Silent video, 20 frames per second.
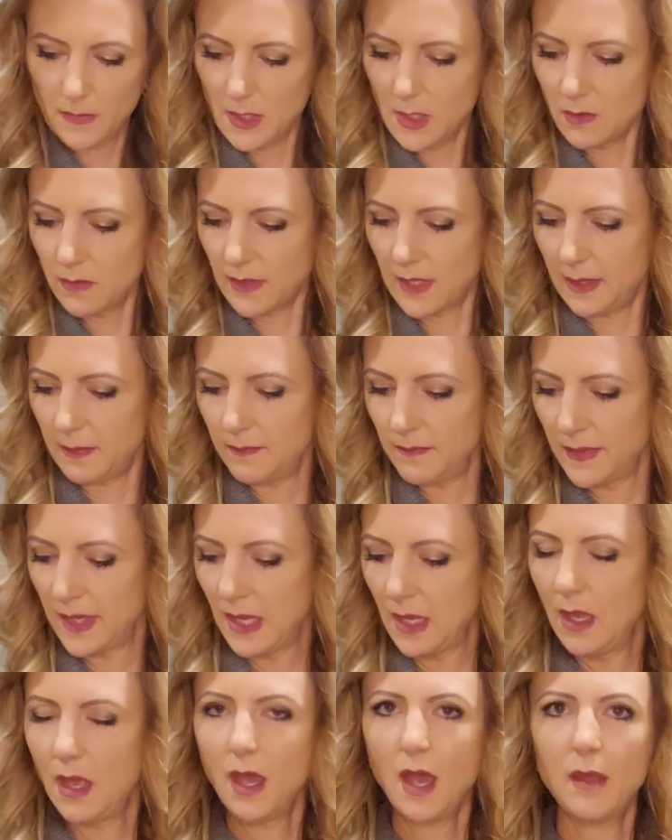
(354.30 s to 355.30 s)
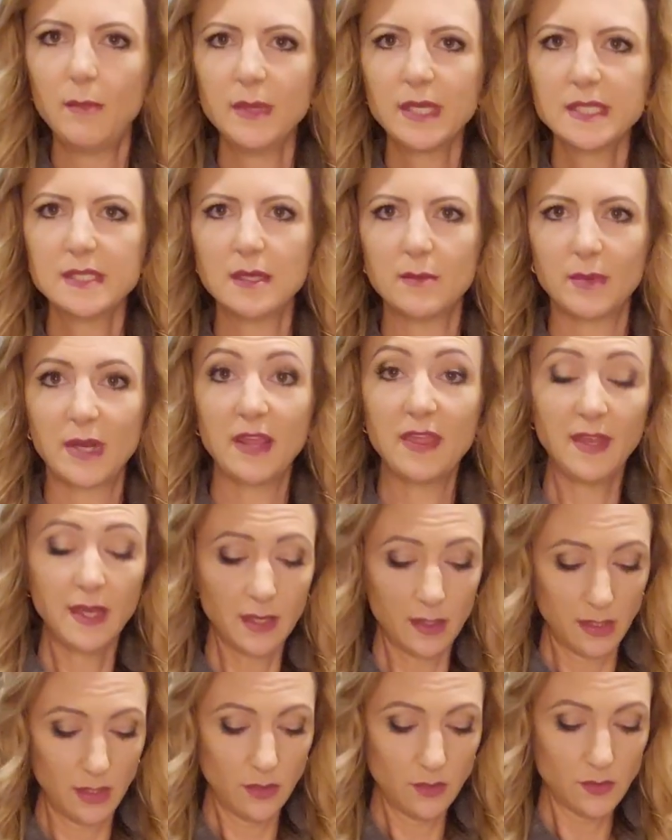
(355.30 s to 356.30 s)
Okay, I mixed up and I think
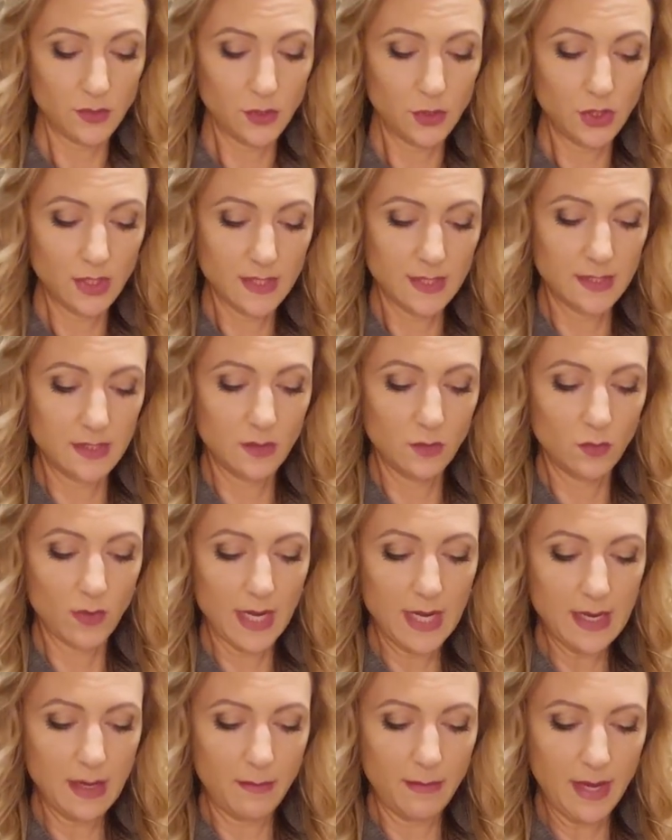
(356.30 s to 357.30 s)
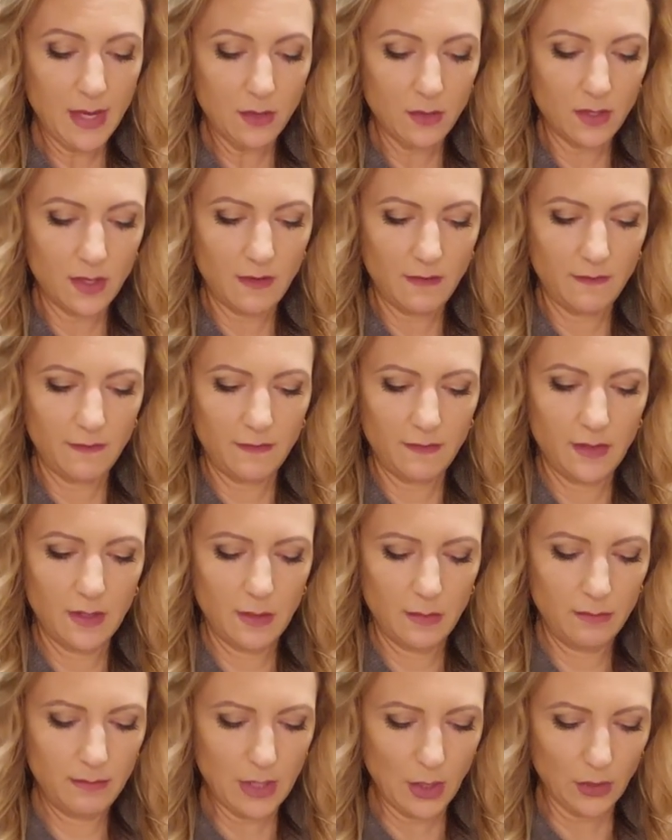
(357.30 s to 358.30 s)
I used just the right amount of
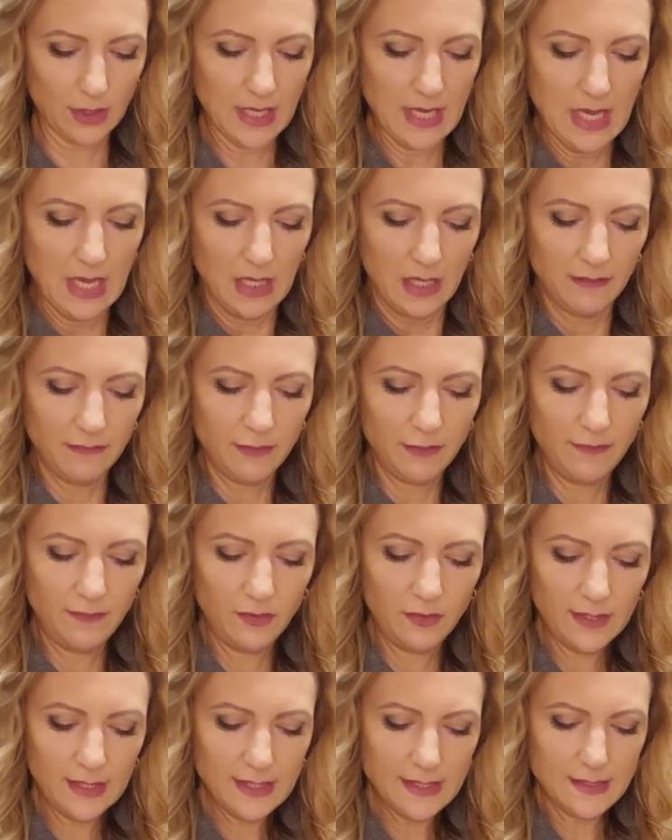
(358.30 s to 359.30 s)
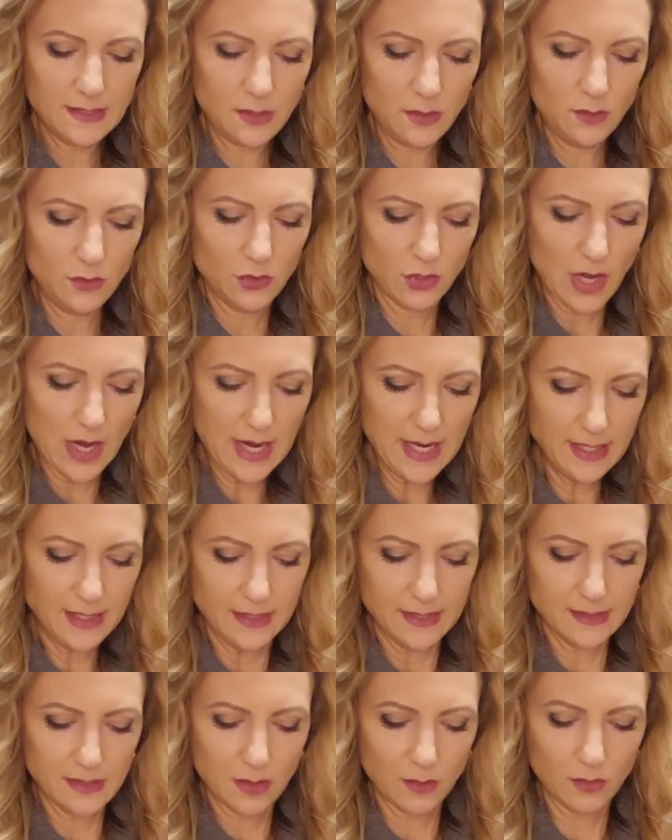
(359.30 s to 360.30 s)
milk. If you feel like it's too dry and
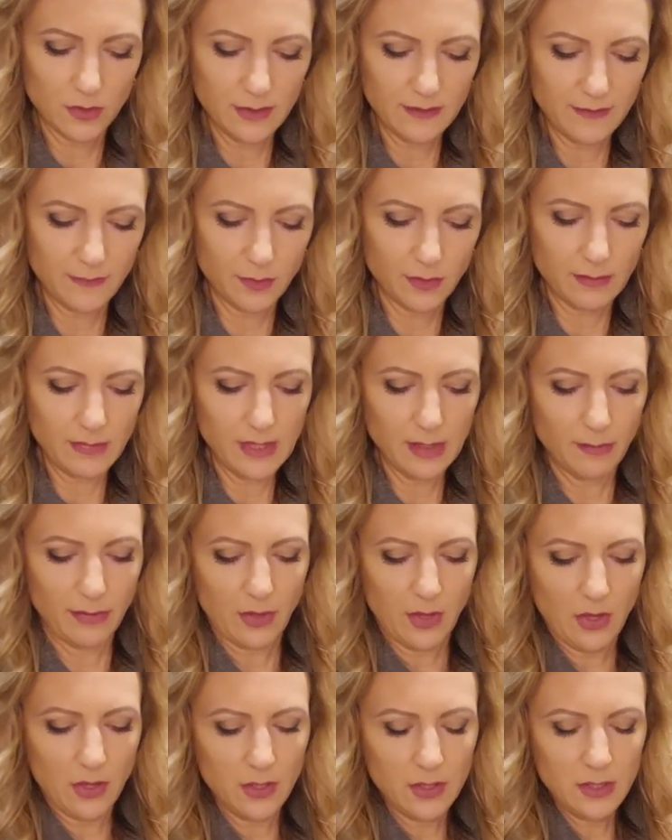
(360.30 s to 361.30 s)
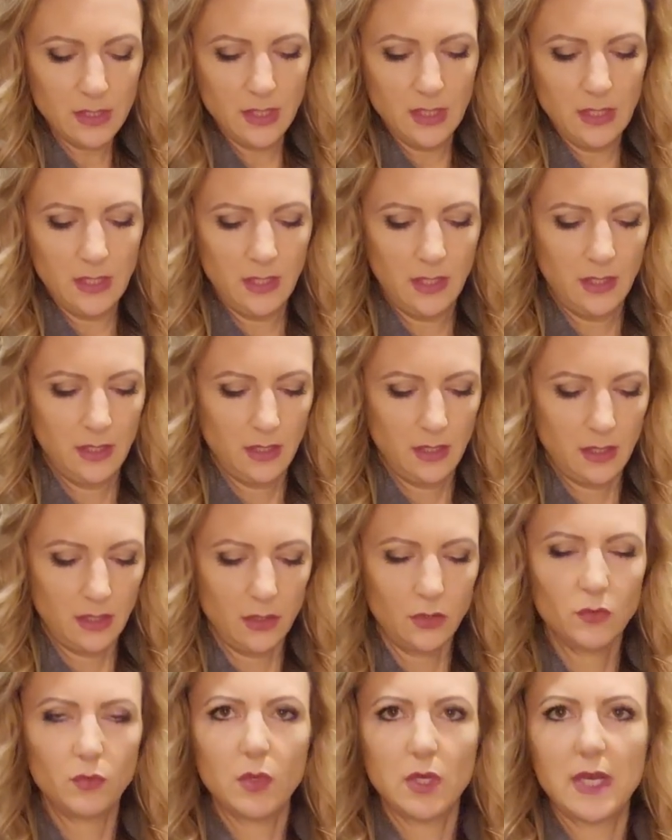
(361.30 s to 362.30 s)
it's not really forming a ball,
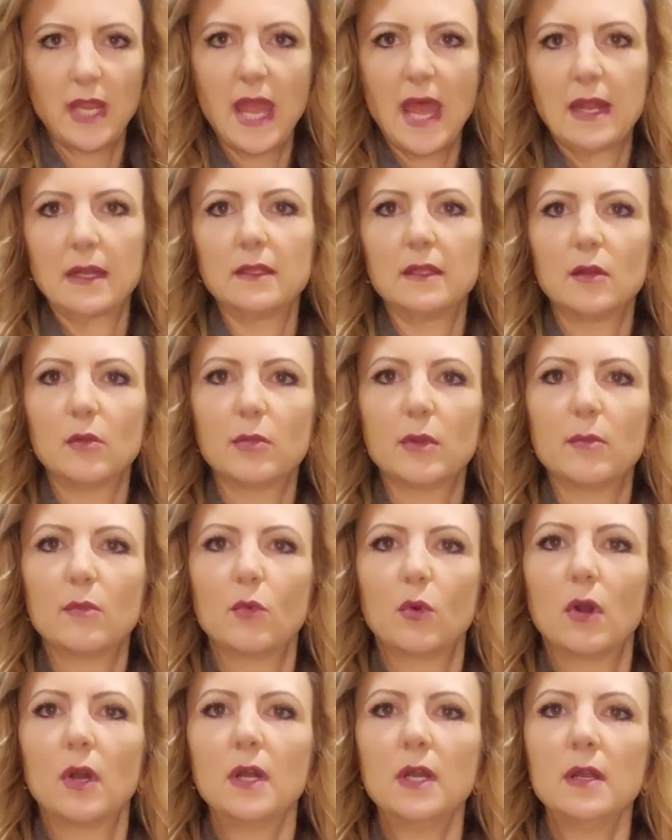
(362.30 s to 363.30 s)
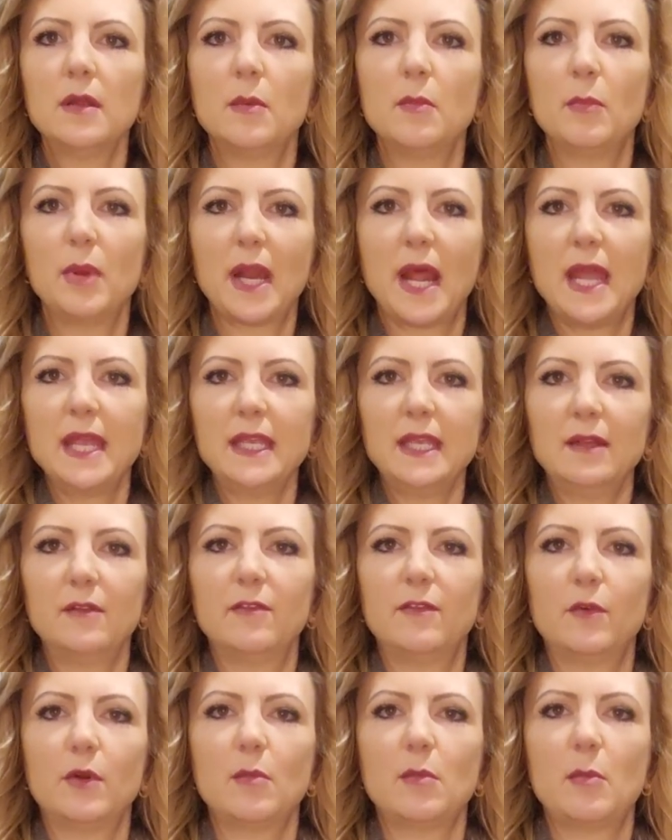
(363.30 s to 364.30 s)
you'll want to add a little bit more, but I can
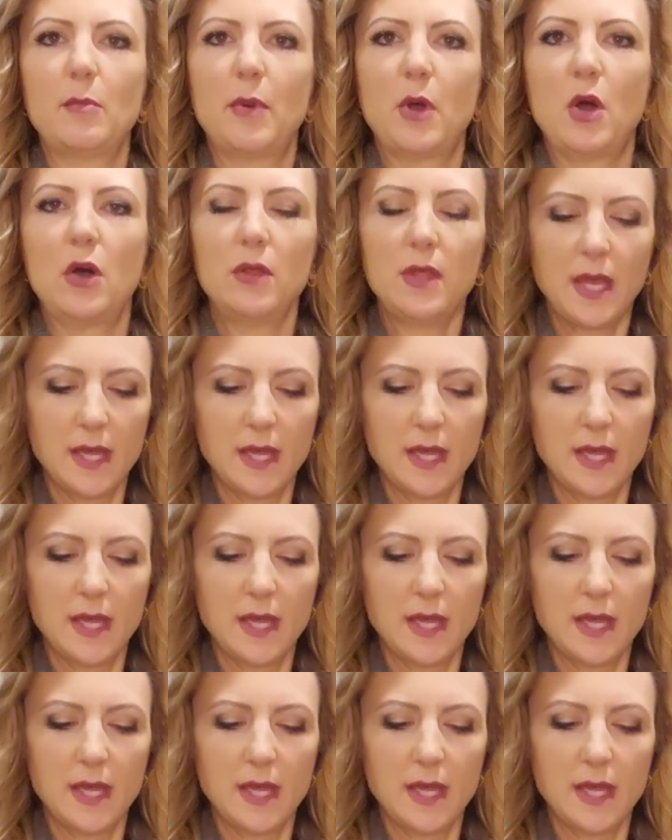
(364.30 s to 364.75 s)
form a ball